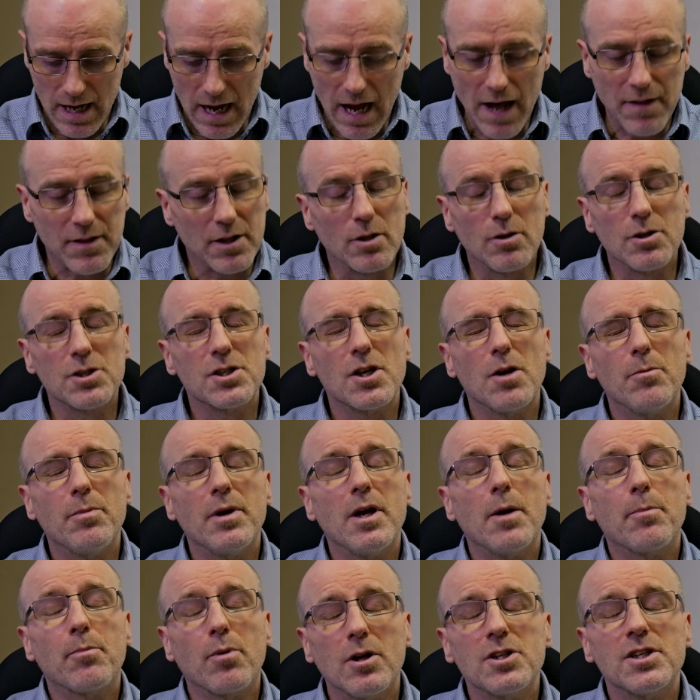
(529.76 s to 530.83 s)
And there'll also
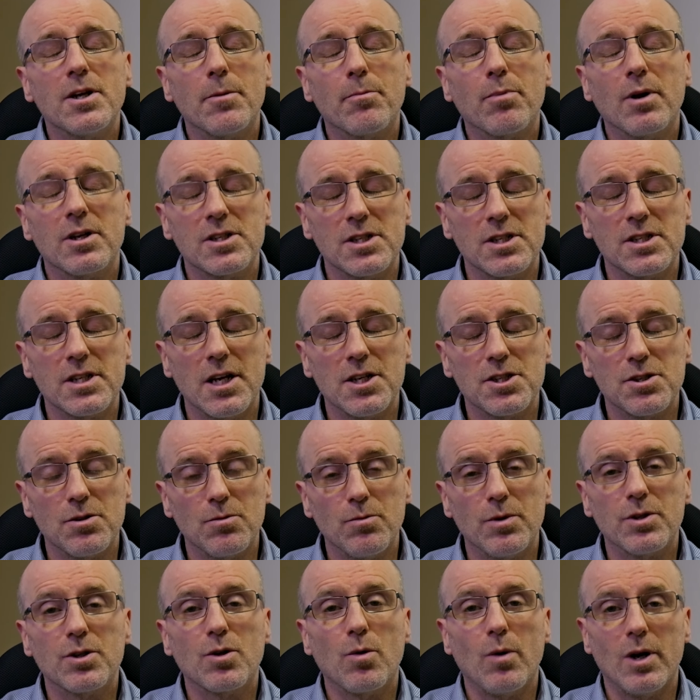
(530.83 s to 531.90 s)
be a project
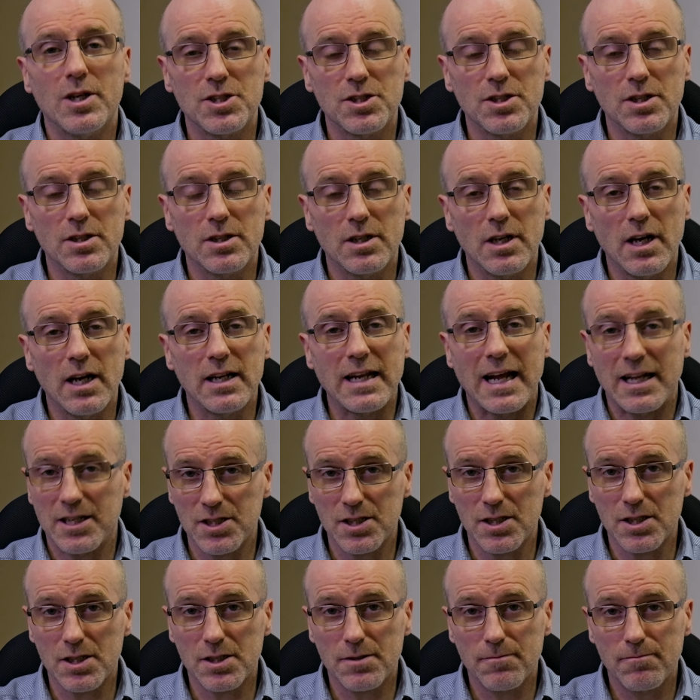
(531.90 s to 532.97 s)
presentation with question and
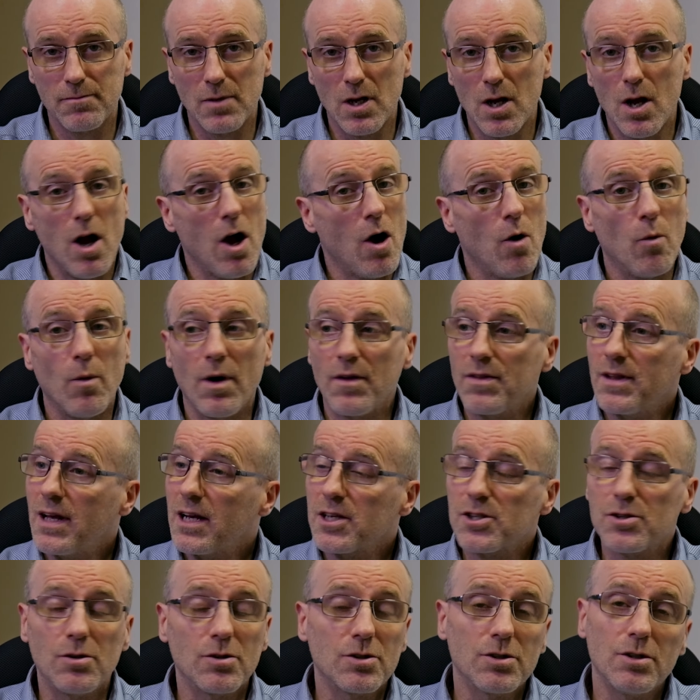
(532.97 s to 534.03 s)
answers. And when
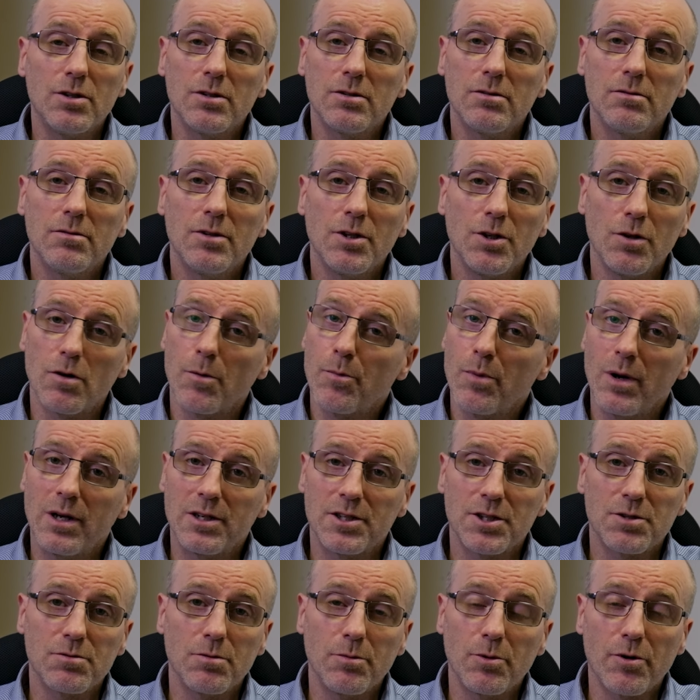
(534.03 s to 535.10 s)
that's all done, your
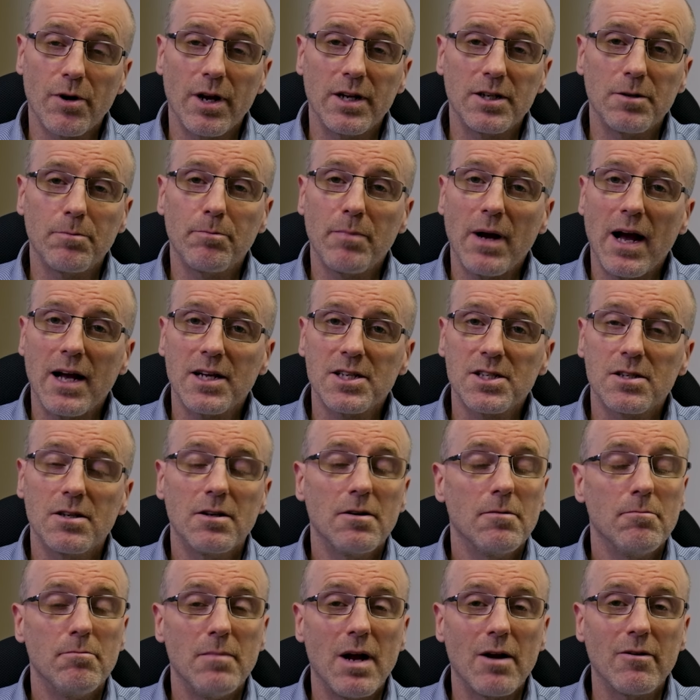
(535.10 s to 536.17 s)
apprentice will be graded pass,
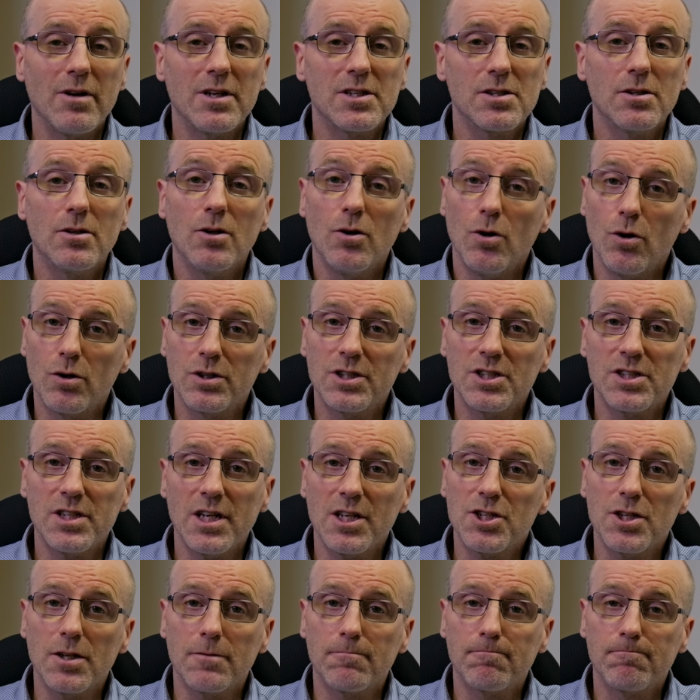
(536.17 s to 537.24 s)
merit or
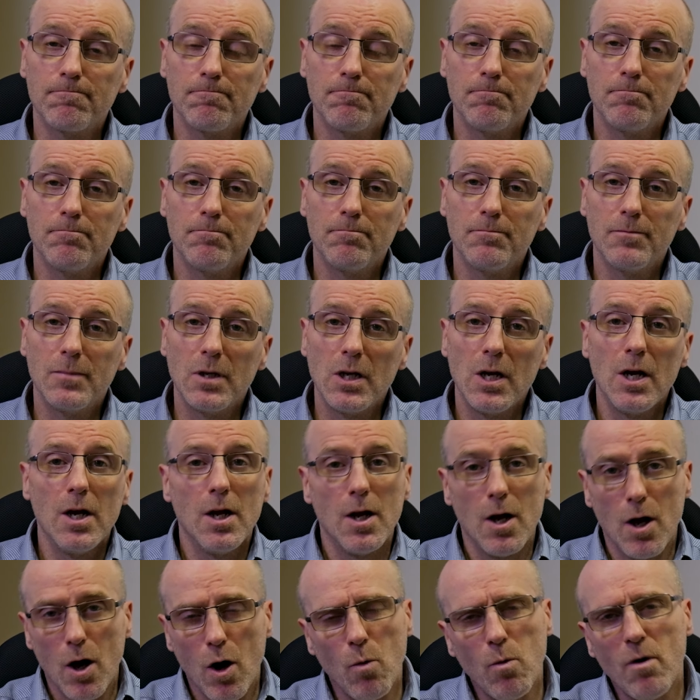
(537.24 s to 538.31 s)
distinction.
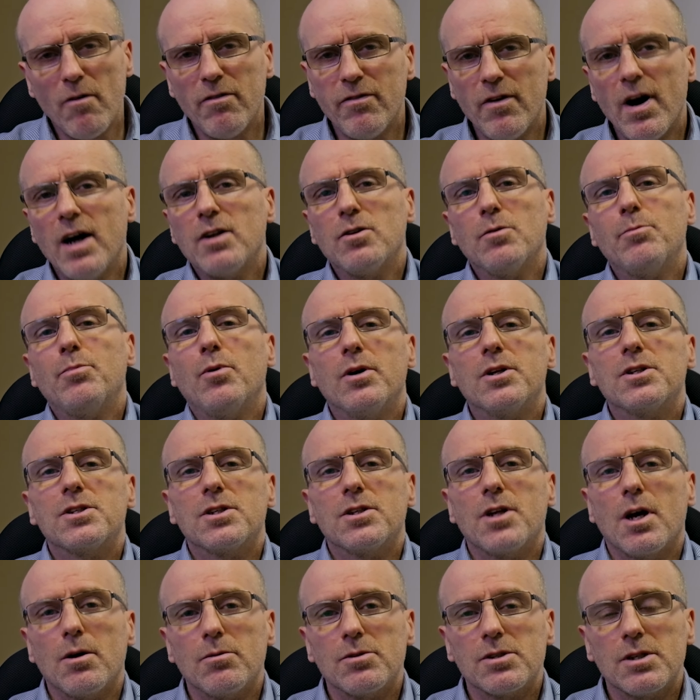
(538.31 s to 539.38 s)
And one final point to
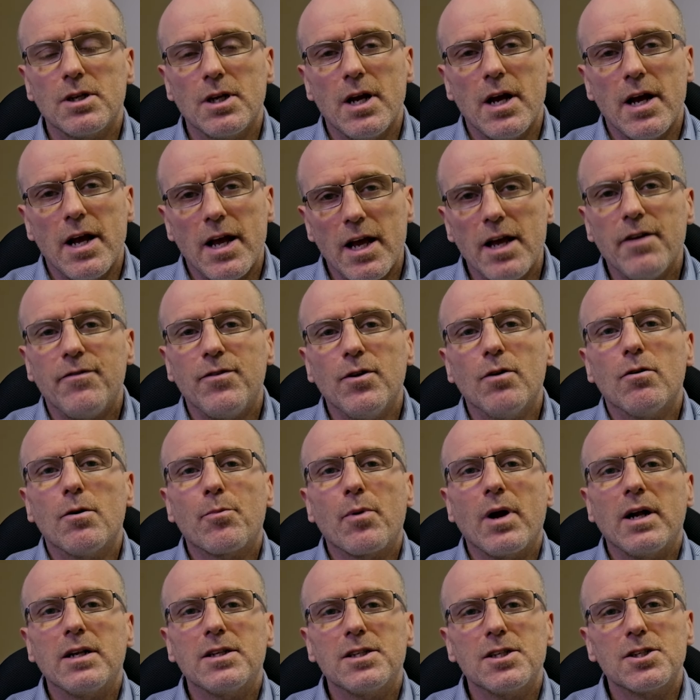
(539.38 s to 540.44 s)
note, if you're an
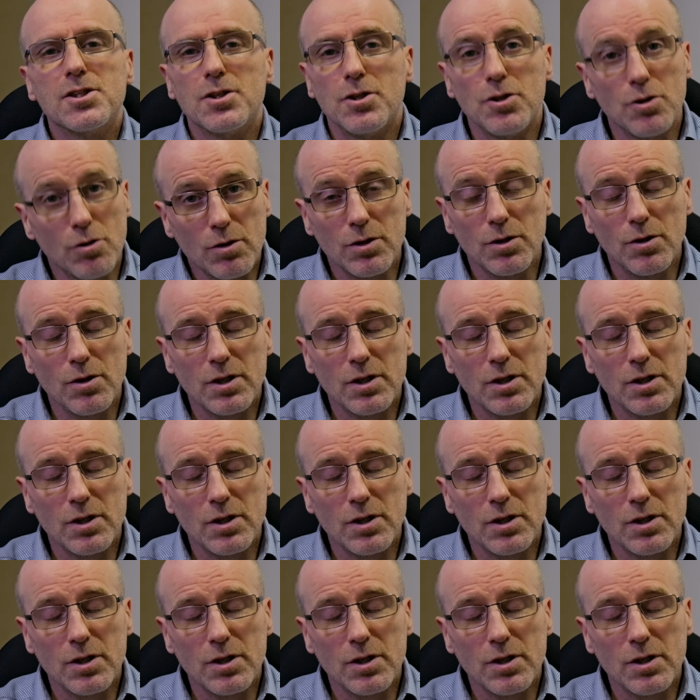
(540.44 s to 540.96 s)
apprentice and you're an